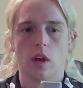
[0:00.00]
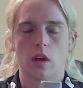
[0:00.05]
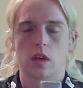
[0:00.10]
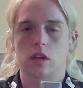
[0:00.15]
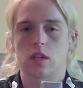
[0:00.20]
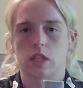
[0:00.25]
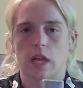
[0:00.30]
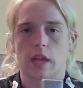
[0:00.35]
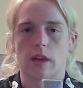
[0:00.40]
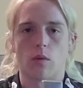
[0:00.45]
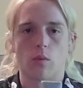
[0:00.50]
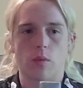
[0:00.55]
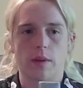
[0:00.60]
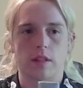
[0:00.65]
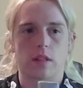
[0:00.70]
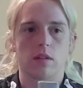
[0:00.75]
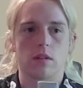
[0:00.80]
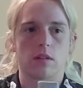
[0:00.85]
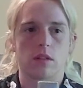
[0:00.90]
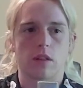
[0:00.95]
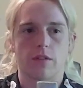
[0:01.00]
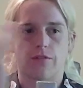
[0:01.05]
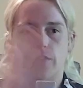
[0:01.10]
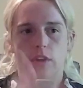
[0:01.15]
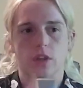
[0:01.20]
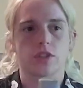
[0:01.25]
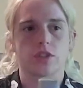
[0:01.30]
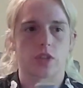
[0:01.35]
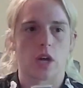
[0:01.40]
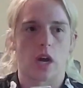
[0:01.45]
because like with the
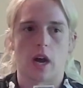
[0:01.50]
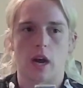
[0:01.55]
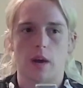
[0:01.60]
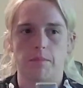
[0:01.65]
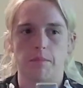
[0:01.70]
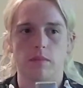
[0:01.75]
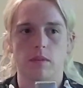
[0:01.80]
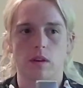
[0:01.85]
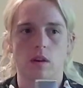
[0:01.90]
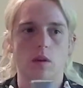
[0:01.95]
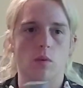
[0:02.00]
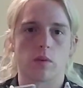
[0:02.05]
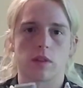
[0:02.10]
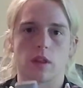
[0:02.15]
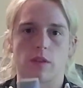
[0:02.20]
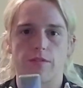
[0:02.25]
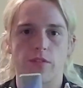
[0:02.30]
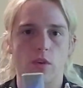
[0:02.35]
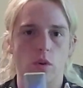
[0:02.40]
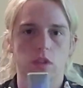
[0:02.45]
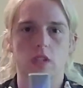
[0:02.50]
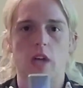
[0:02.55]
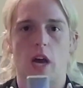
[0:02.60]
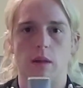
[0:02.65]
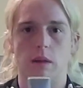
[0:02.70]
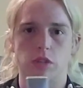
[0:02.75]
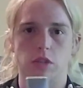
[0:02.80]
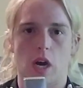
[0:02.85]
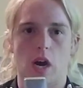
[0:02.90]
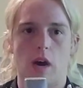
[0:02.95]
first job, with the
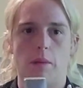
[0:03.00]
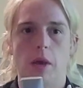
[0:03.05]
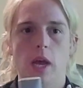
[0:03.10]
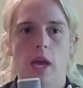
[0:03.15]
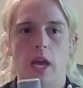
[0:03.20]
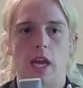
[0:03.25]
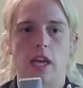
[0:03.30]
full-time job,